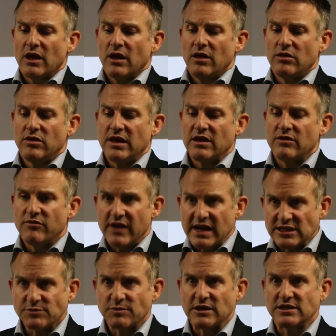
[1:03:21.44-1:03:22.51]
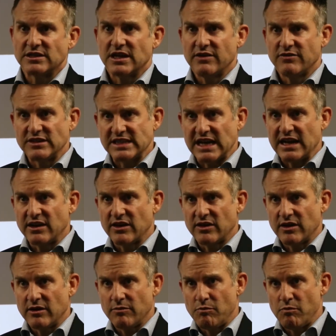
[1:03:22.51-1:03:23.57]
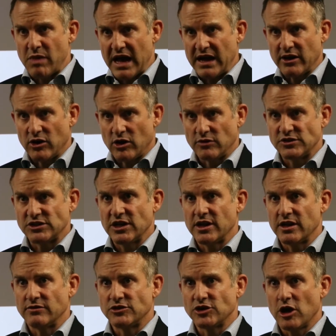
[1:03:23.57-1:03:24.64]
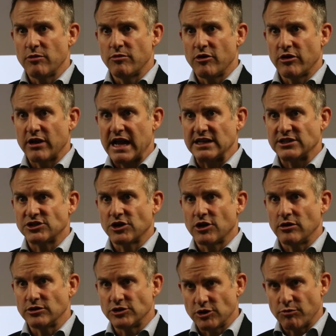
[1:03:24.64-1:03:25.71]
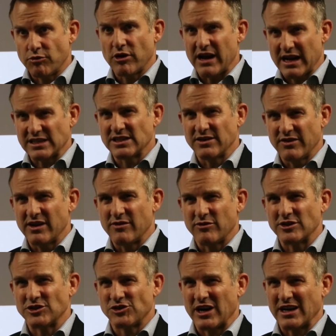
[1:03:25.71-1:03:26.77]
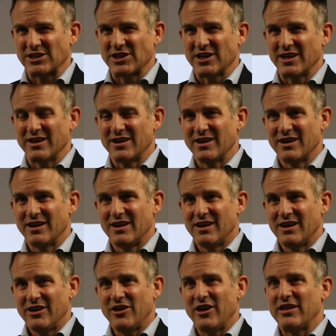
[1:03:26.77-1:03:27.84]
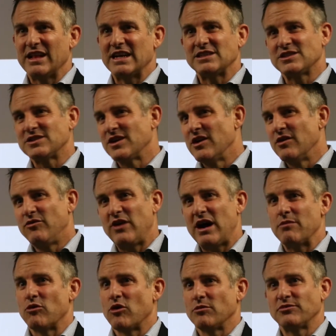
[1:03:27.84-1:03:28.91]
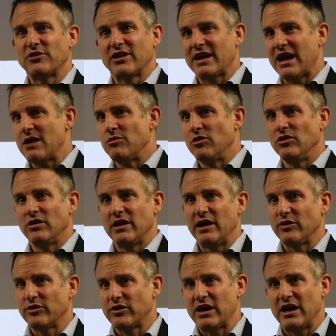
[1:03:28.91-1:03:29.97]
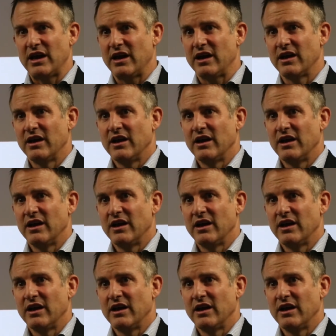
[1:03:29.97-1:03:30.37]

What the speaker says: The investment, if it's under the banner of city of Joburg, has to go into productive infrastructure. You know, and that's fiber optic cable, healthcare,